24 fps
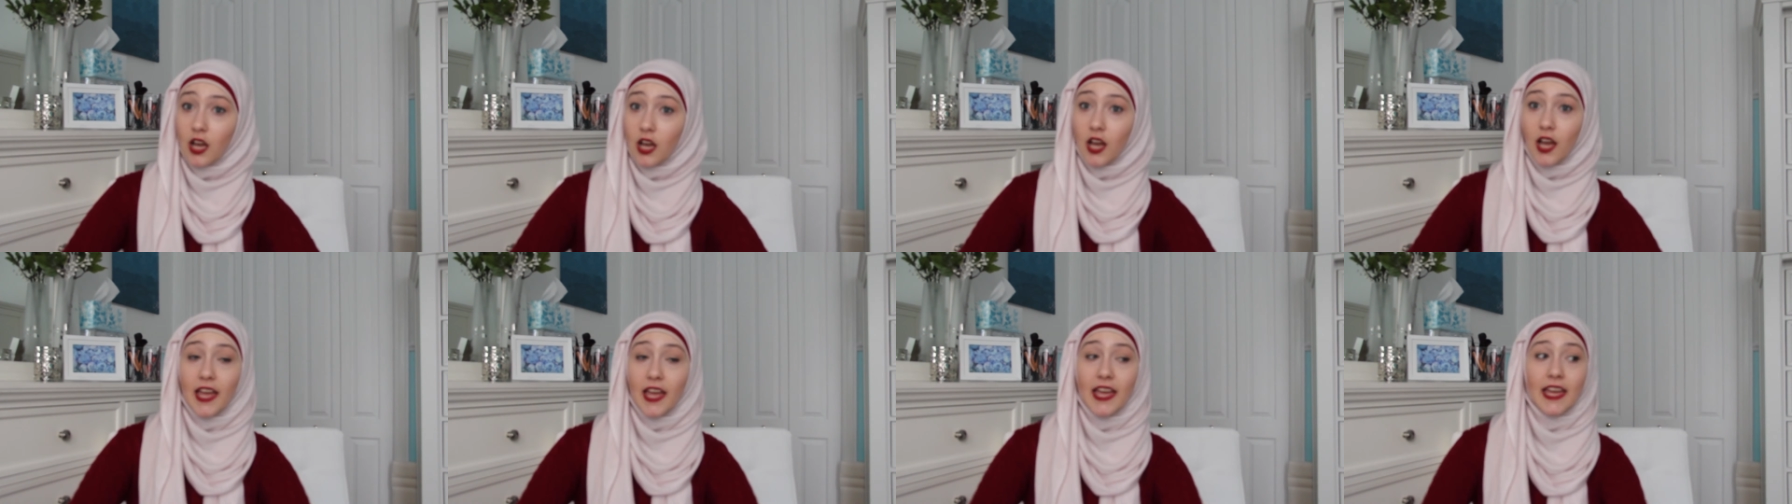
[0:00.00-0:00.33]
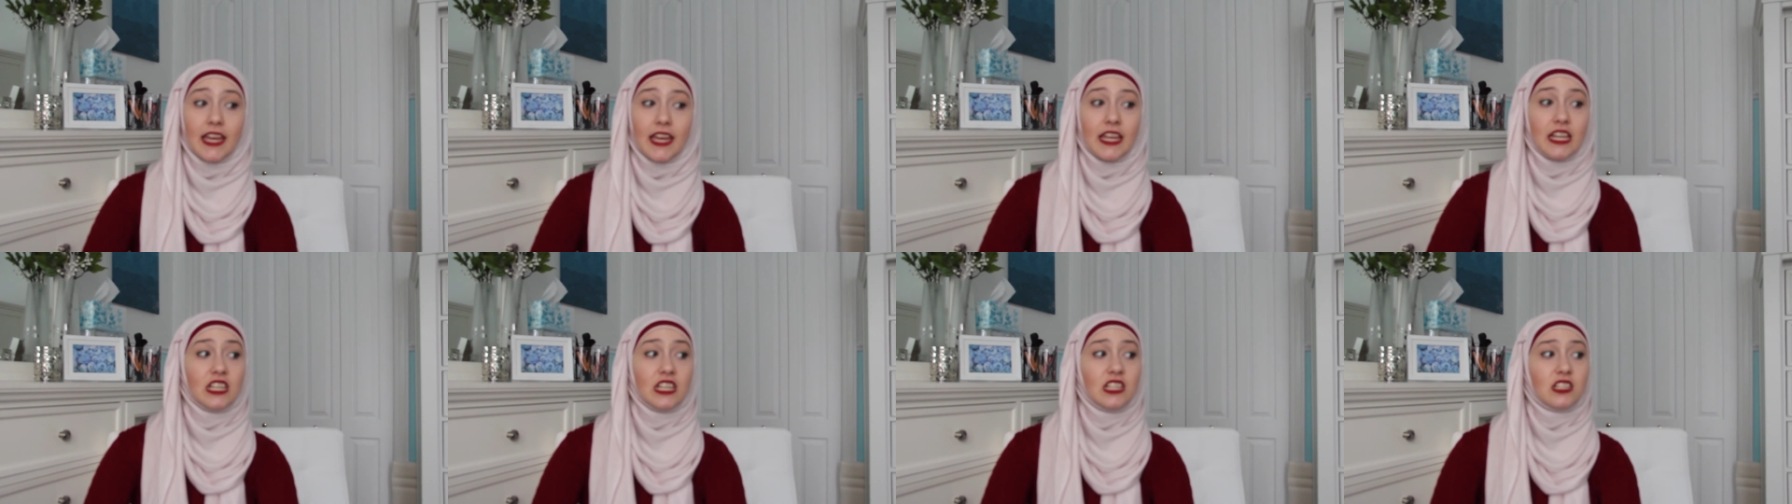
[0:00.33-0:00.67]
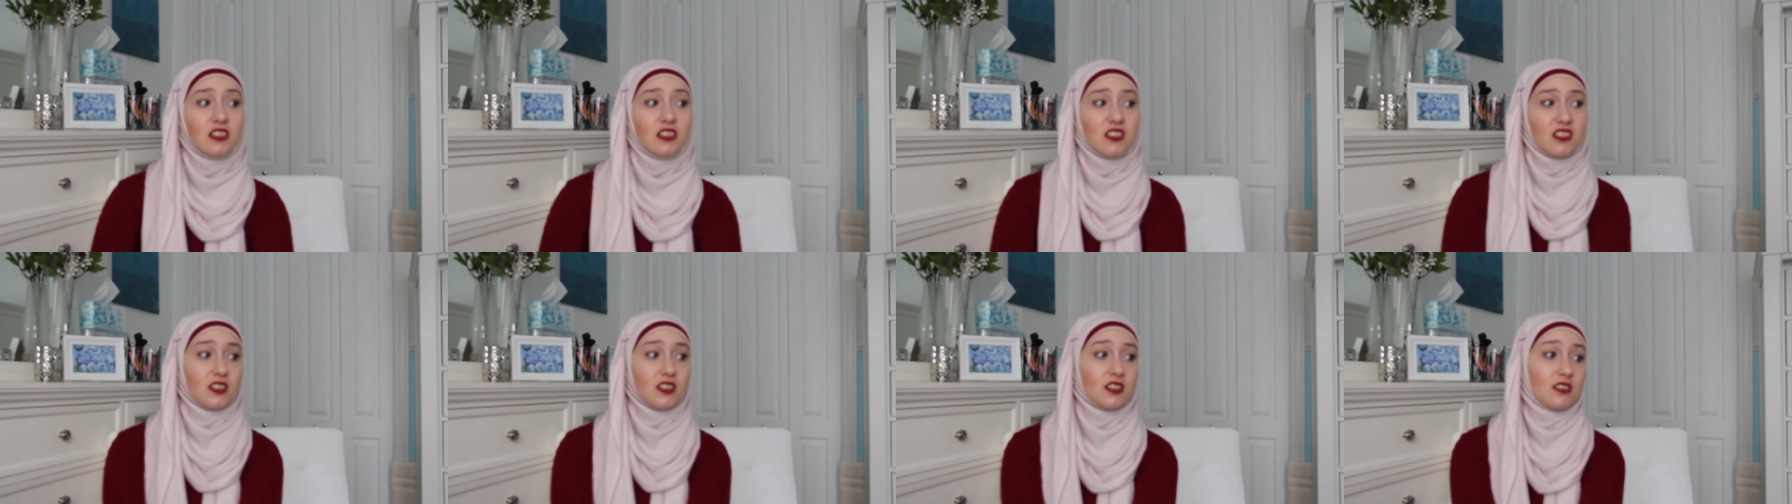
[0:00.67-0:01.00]
And
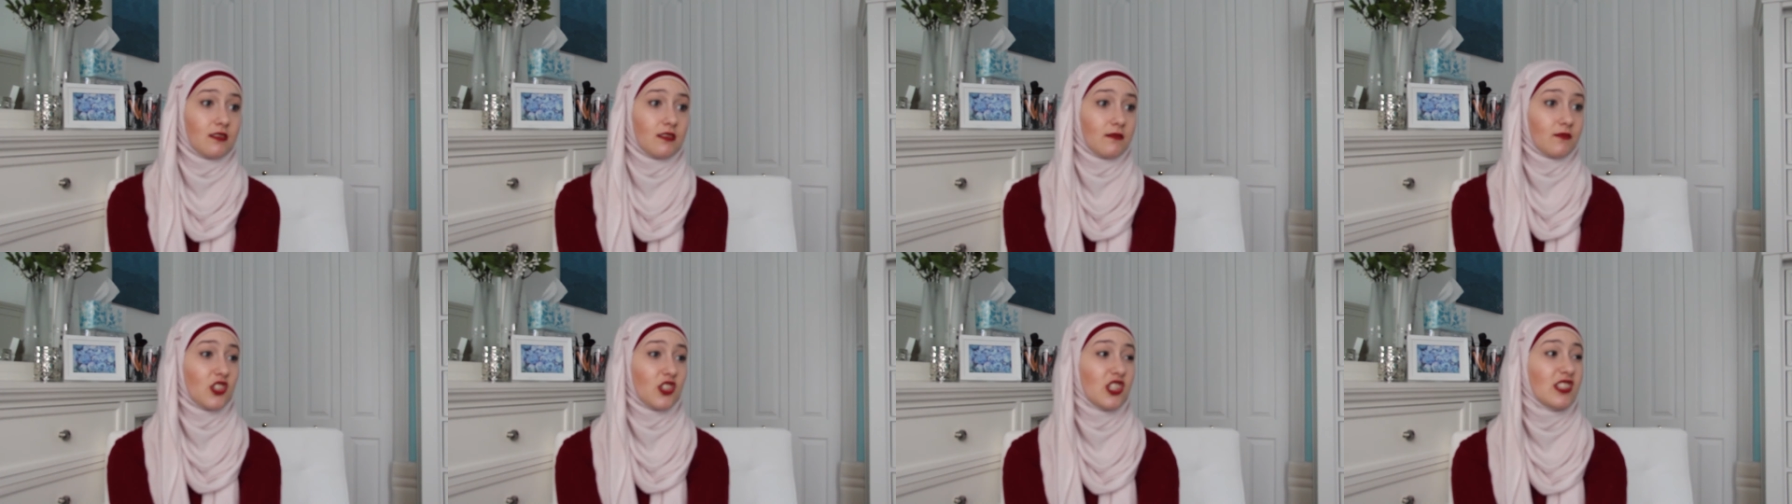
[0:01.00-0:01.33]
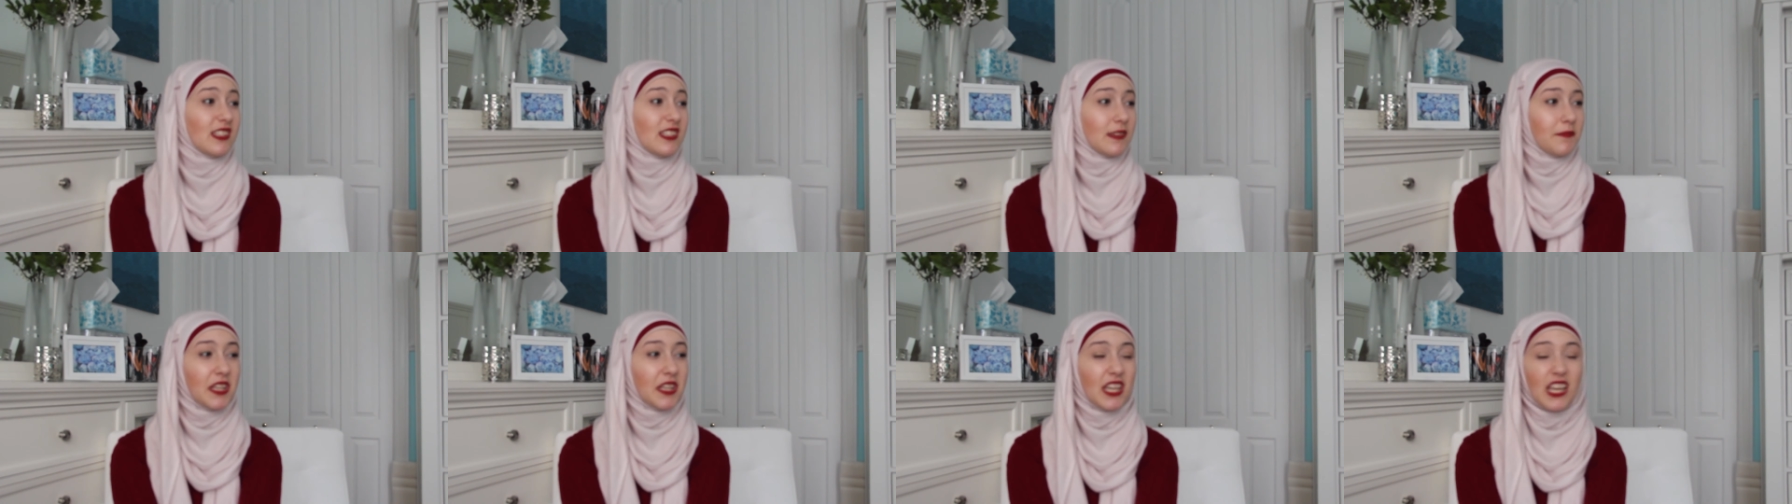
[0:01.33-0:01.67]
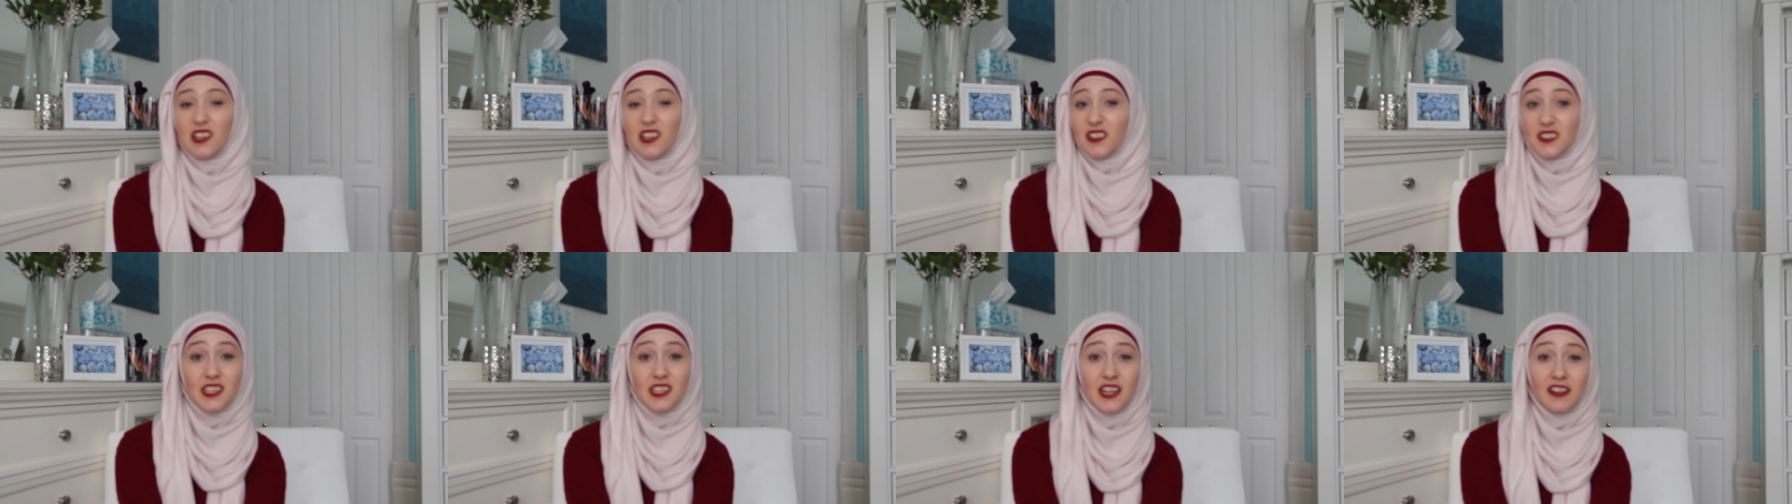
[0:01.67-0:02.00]
just something
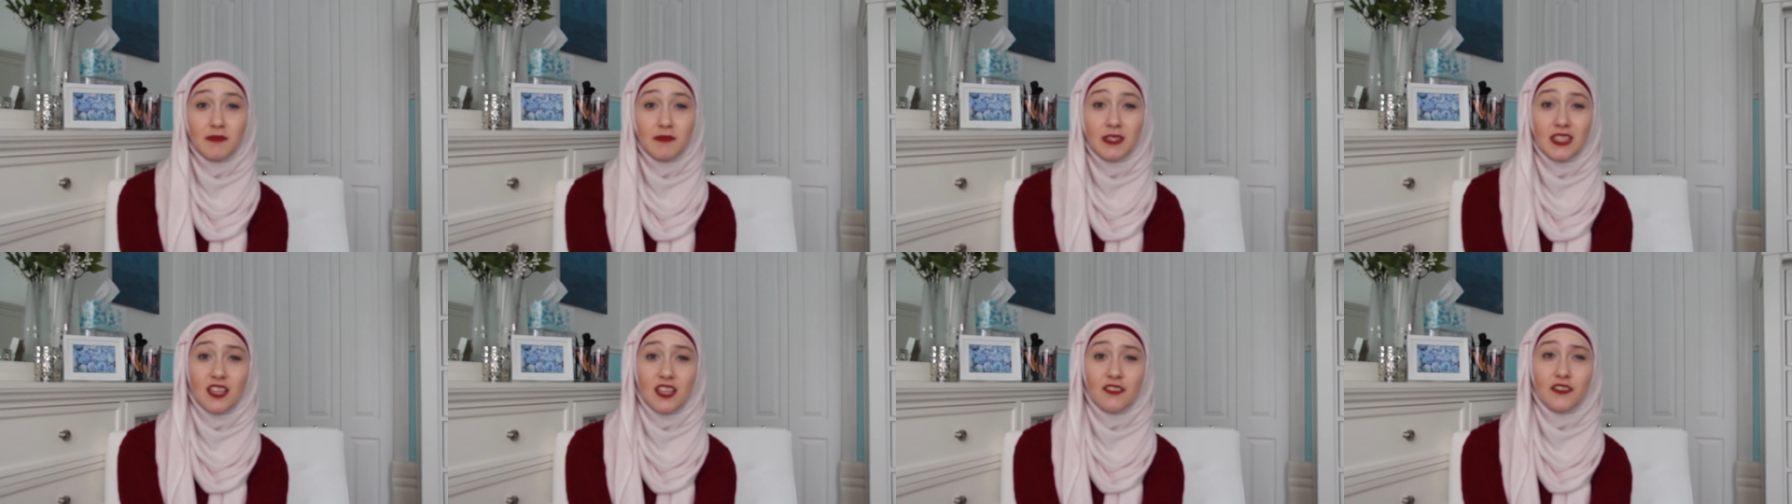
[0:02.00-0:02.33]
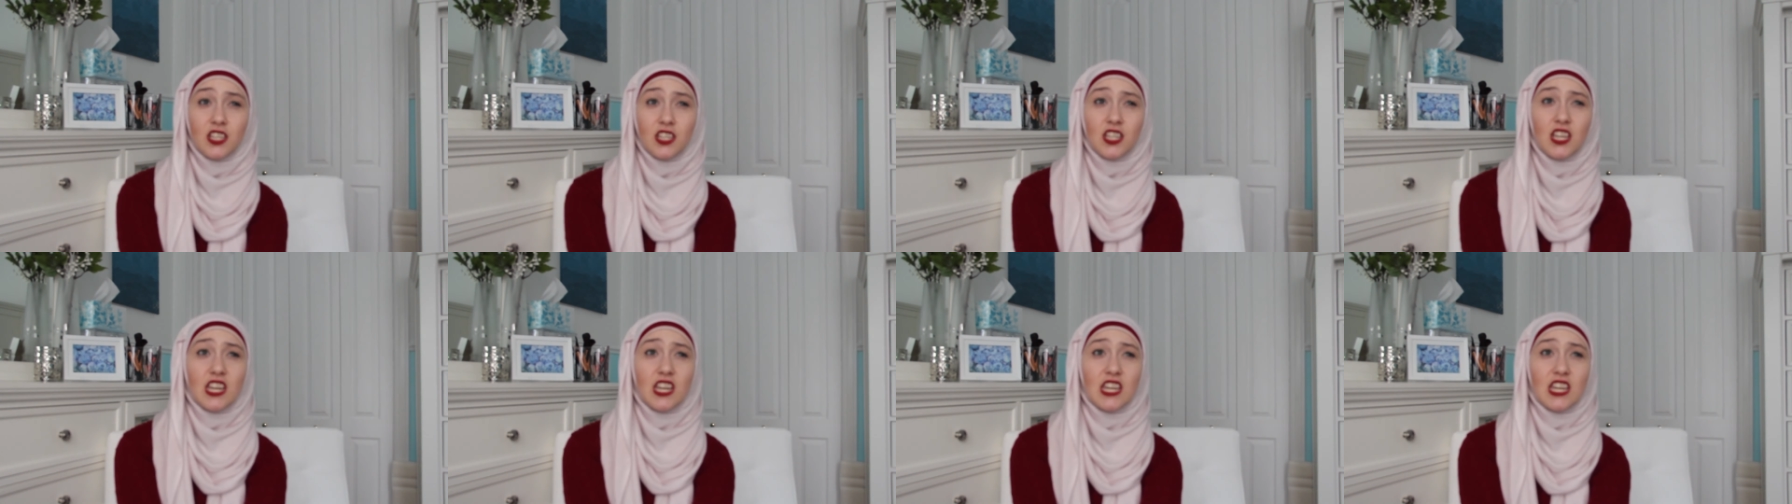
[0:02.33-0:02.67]
else that I've been loving